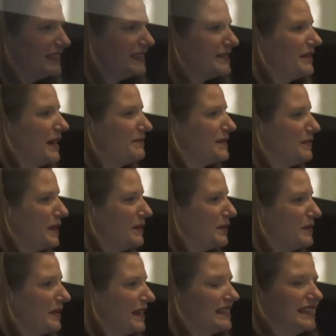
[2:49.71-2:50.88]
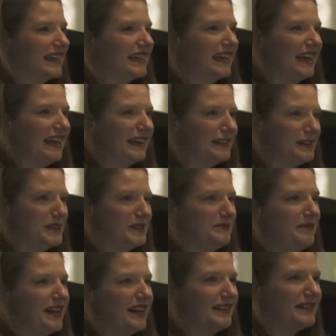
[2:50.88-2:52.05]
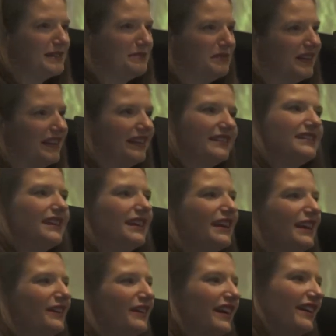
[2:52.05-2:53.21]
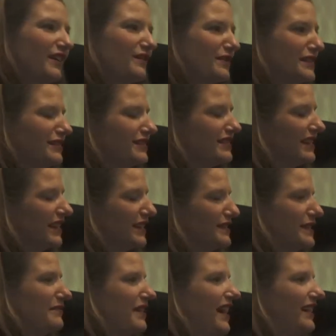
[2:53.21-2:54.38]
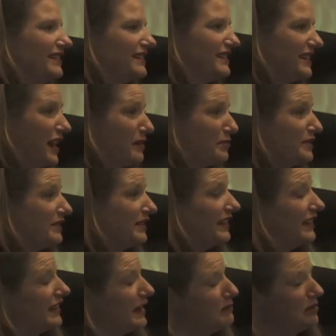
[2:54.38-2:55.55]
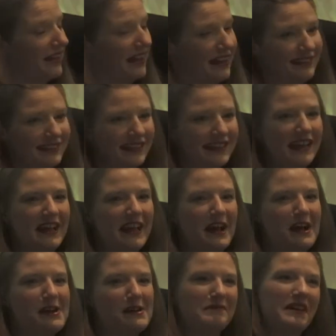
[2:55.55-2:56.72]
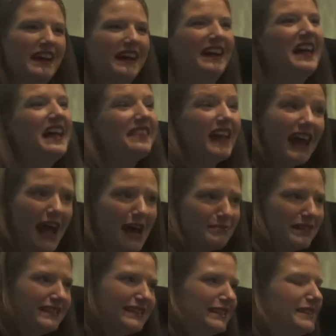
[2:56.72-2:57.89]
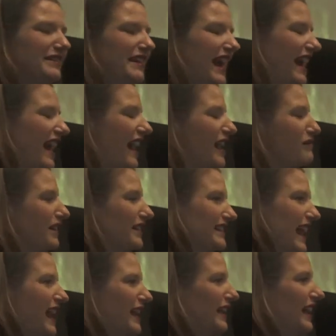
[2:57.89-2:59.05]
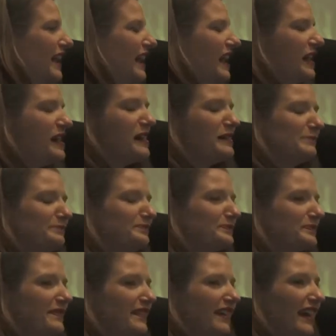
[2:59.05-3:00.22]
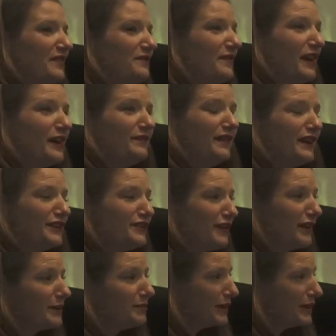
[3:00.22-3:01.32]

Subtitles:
Sometimes people basically assume that a usability study or a research study of some kind is an opportunity to complain. That happens, that's okay. I once had a very, very drunk